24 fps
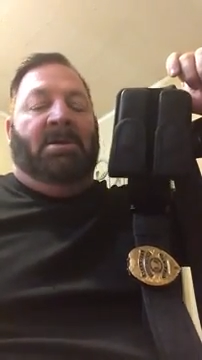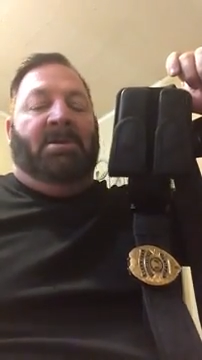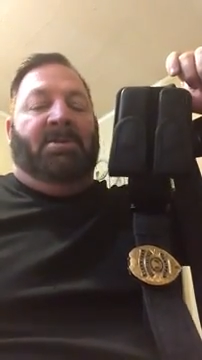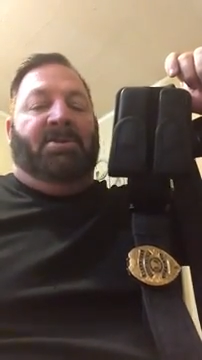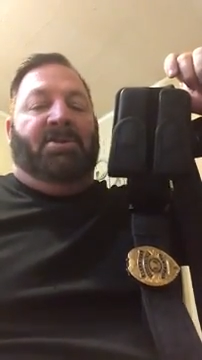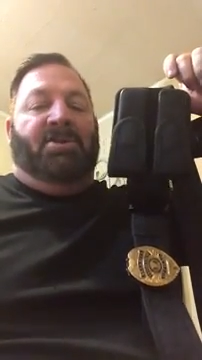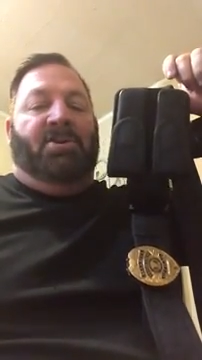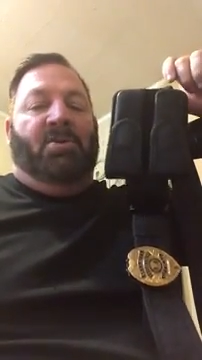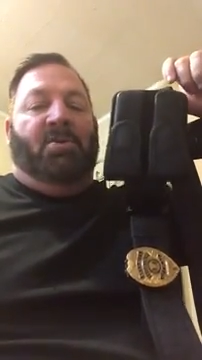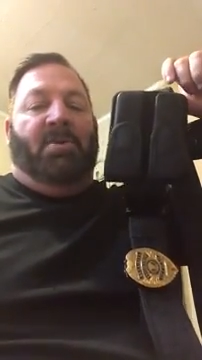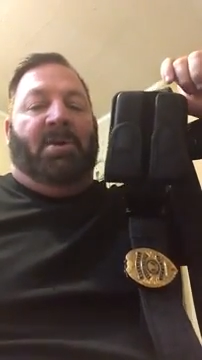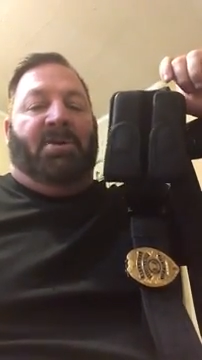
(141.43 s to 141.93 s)

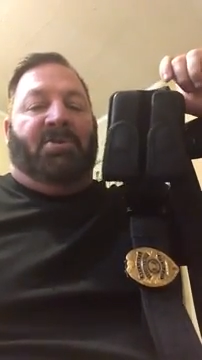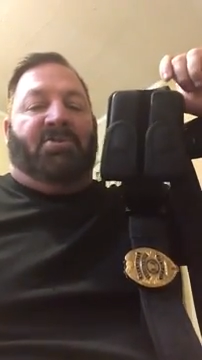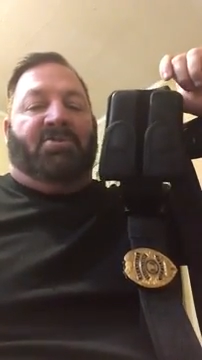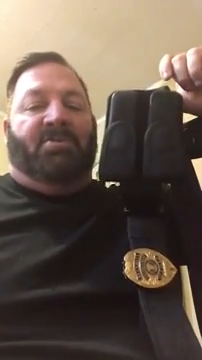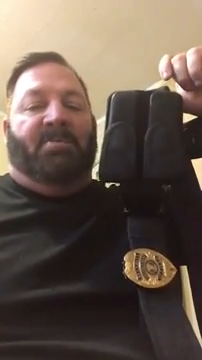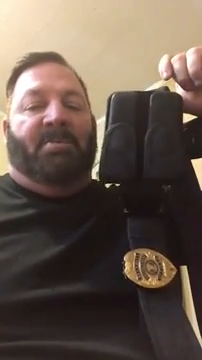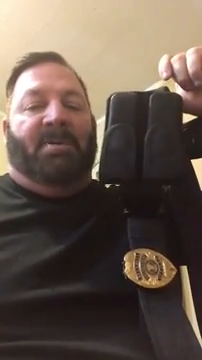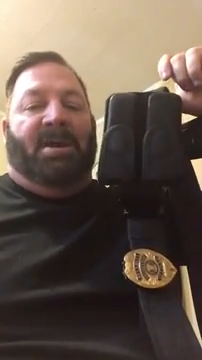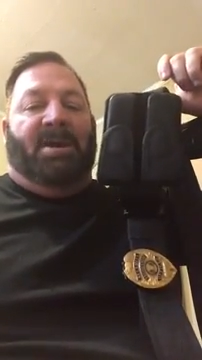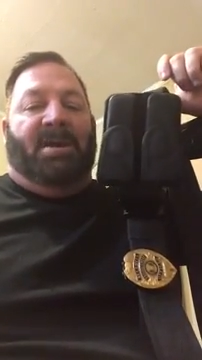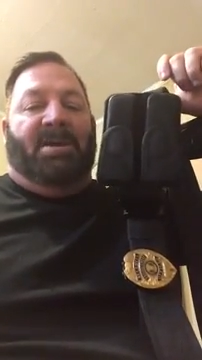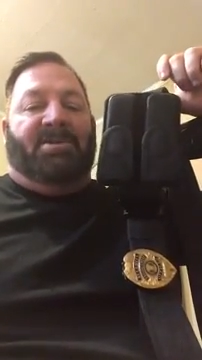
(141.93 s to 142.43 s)

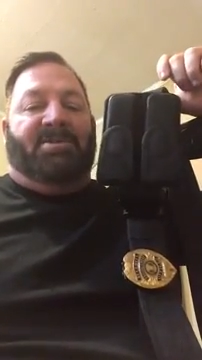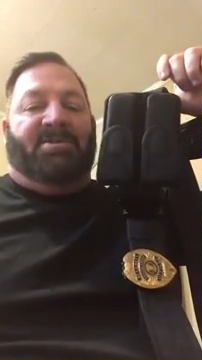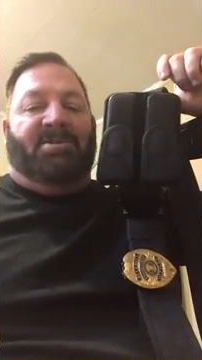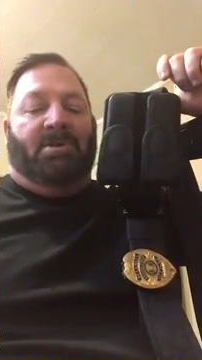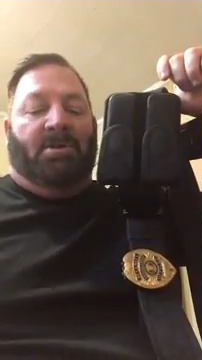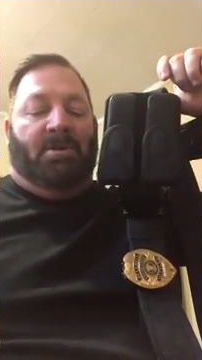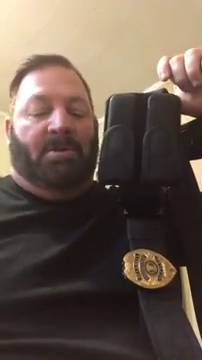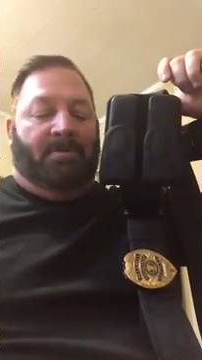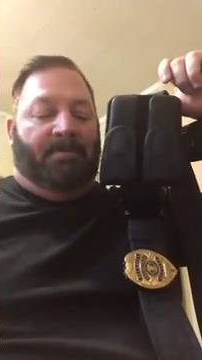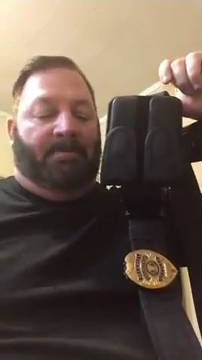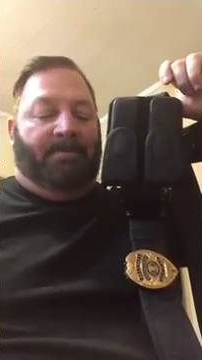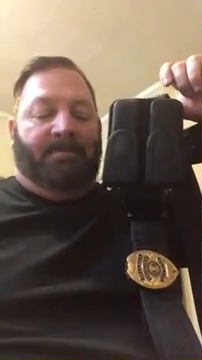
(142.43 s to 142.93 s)

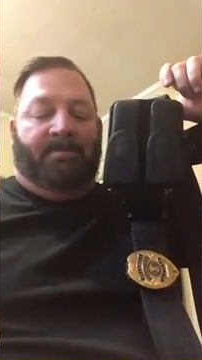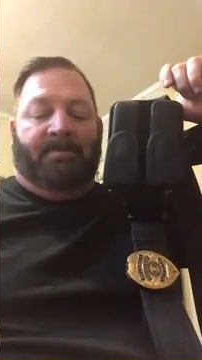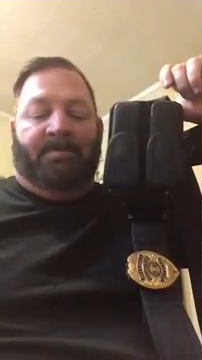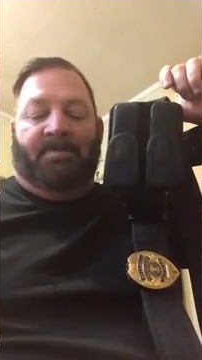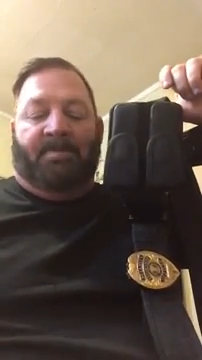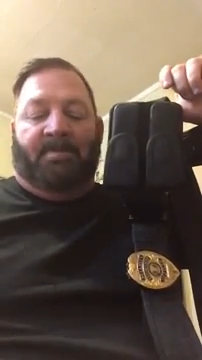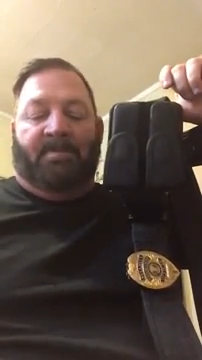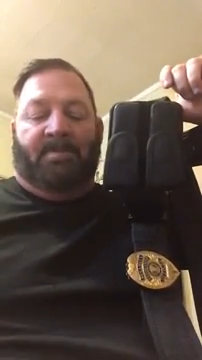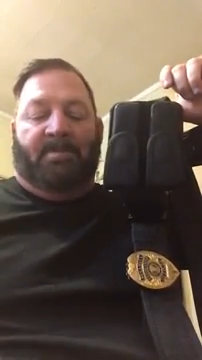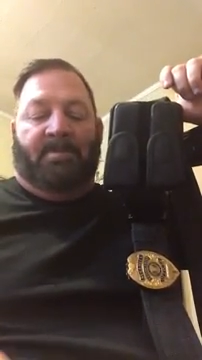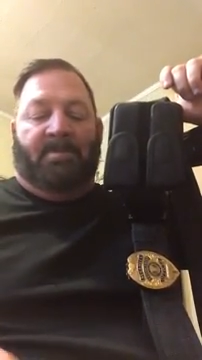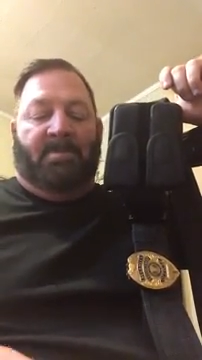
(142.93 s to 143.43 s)
So
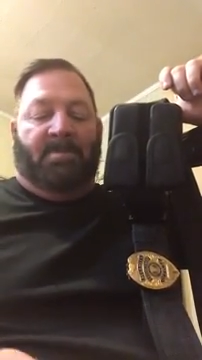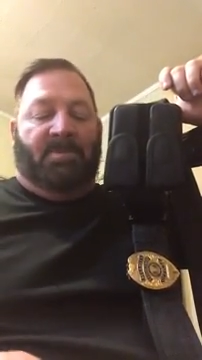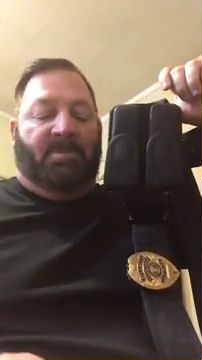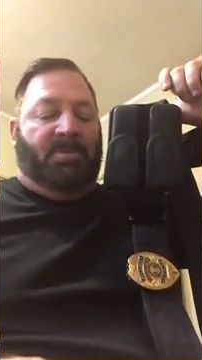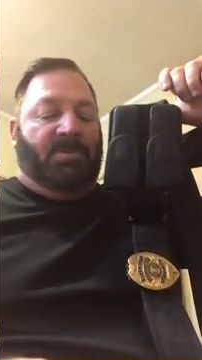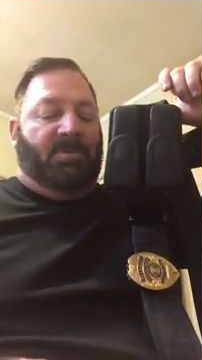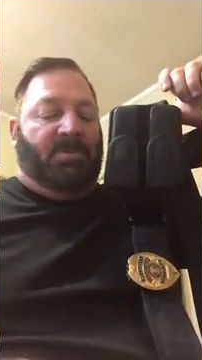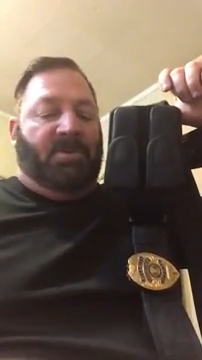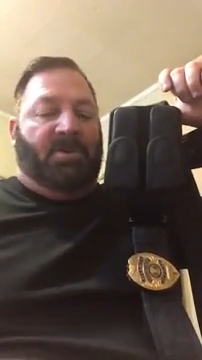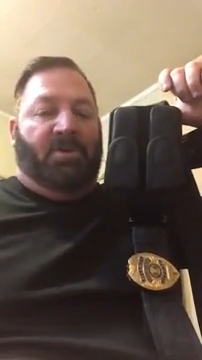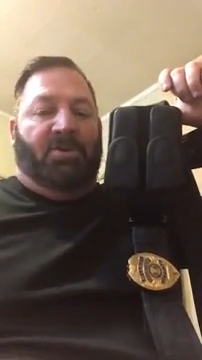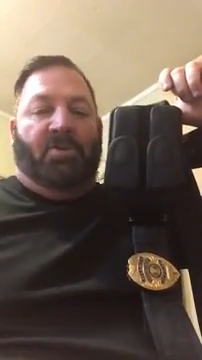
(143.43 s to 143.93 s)

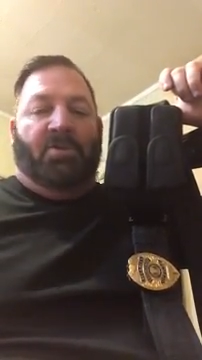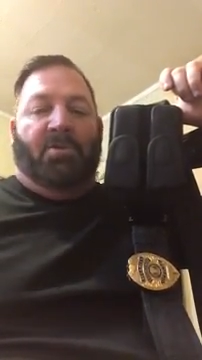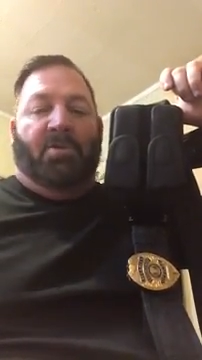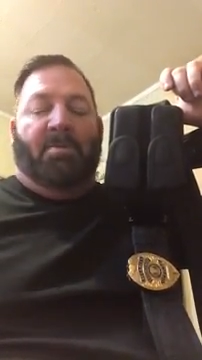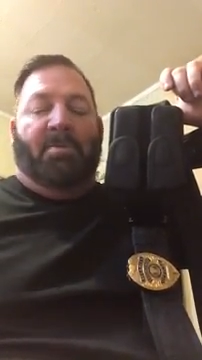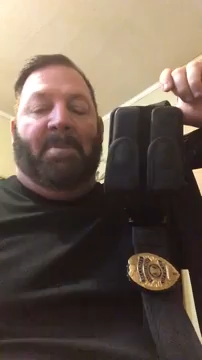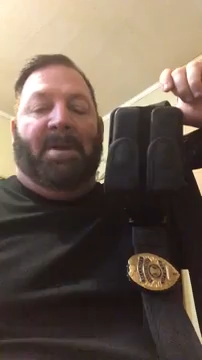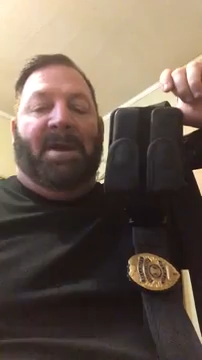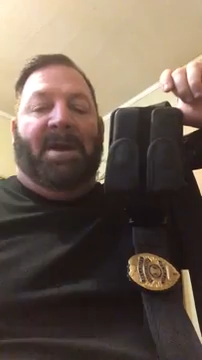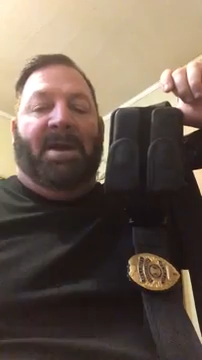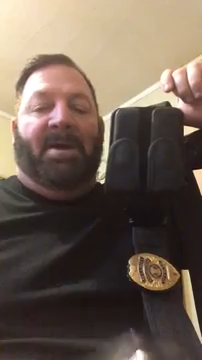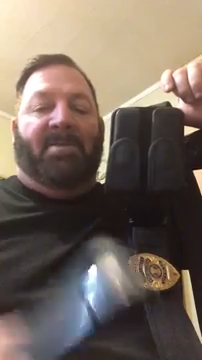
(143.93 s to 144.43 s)
to do the
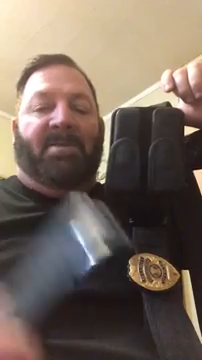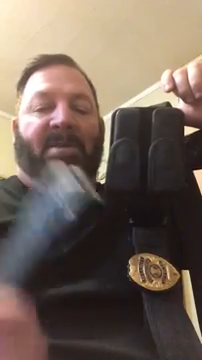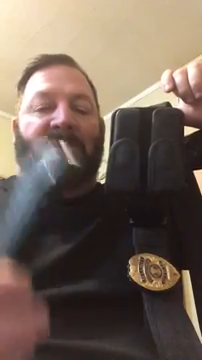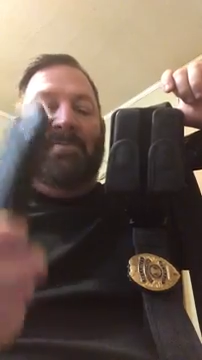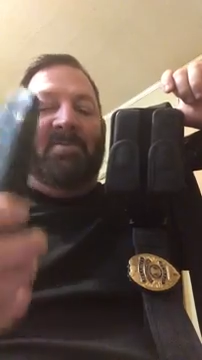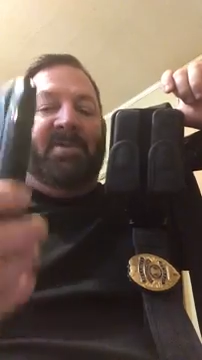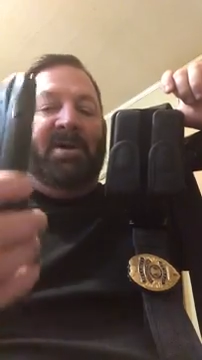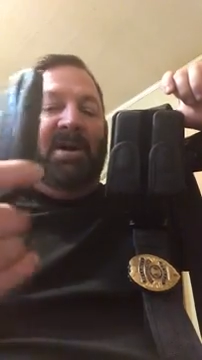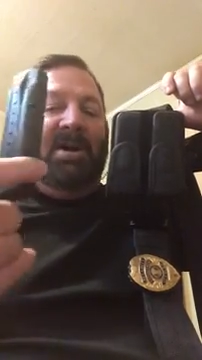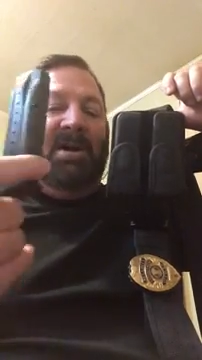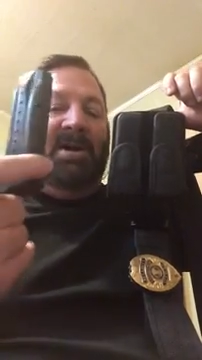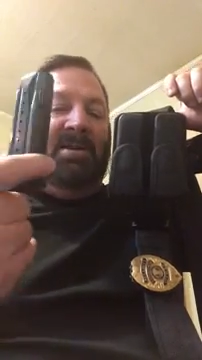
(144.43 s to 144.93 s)
math, I've
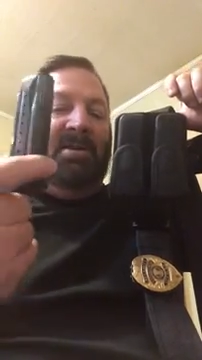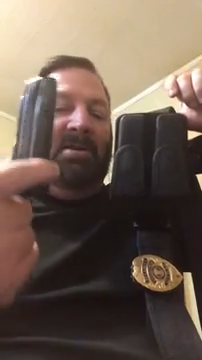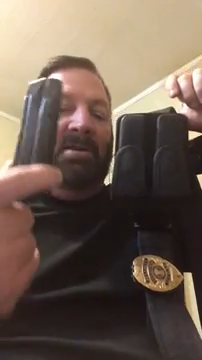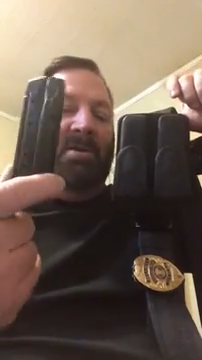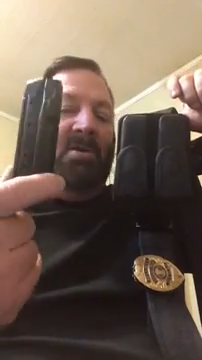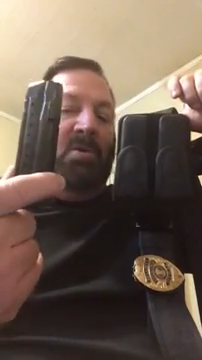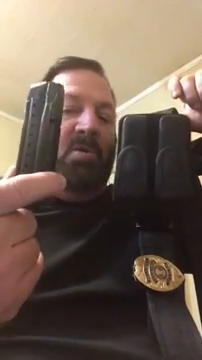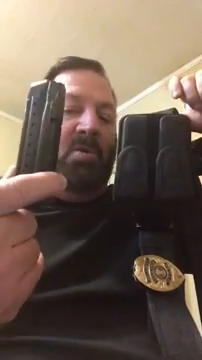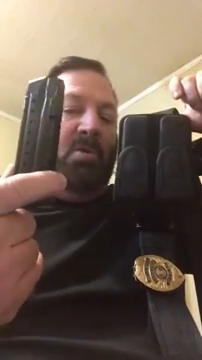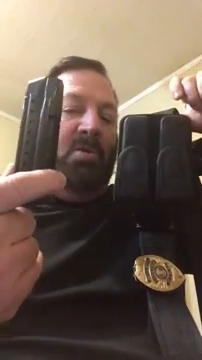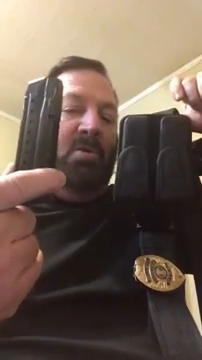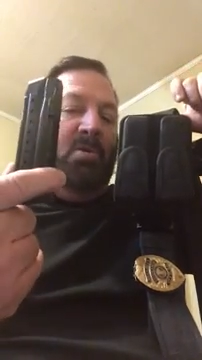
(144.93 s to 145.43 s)
got
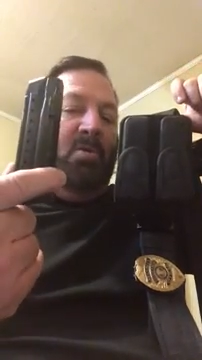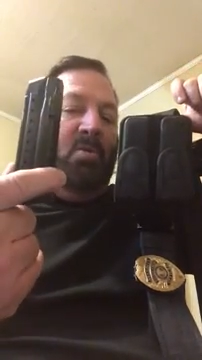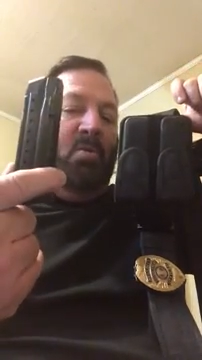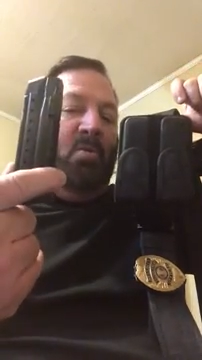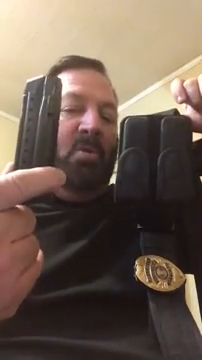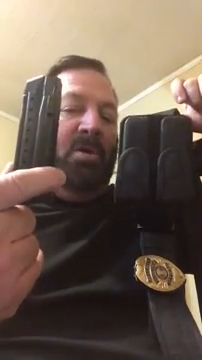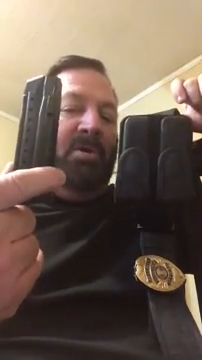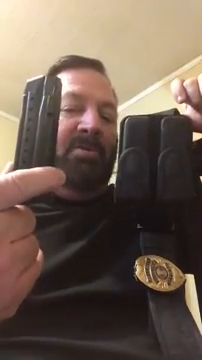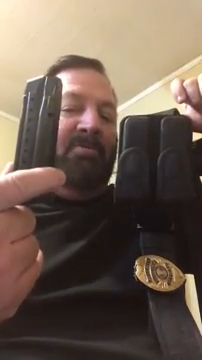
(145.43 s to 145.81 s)
I